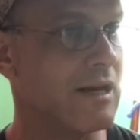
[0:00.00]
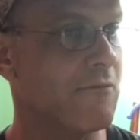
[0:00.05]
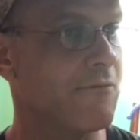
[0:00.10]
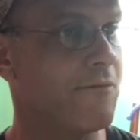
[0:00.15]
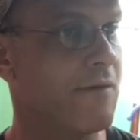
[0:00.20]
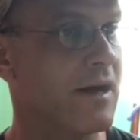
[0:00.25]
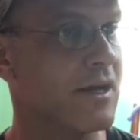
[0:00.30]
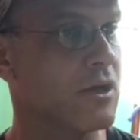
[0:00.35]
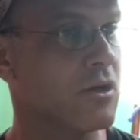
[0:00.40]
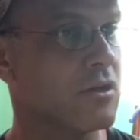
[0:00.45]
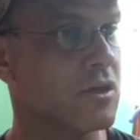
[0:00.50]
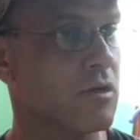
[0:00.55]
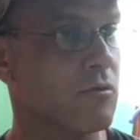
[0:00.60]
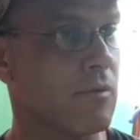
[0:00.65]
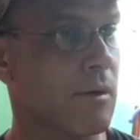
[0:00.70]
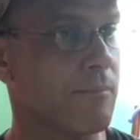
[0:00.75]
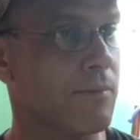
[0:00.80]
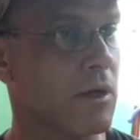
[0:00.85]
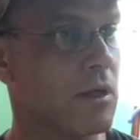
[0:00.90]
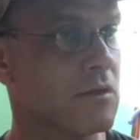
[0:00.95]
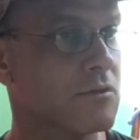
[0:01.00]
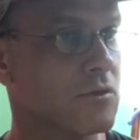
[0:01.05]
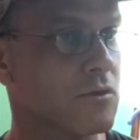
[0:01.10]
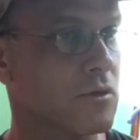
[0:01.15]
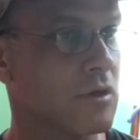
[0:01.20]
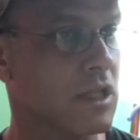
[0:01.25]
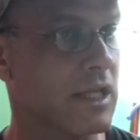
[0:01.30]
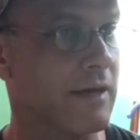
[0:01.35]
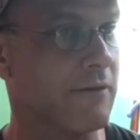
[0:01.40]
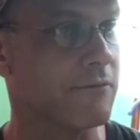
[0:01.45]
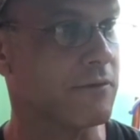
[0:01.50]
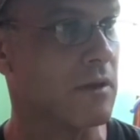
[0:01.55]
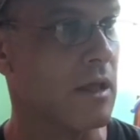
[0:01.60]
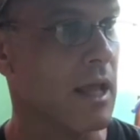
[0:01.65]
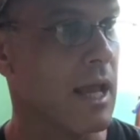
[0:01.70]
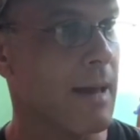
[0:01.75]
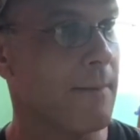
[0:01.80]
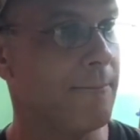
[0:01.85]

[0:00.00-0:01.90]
fired the repulsor lifts,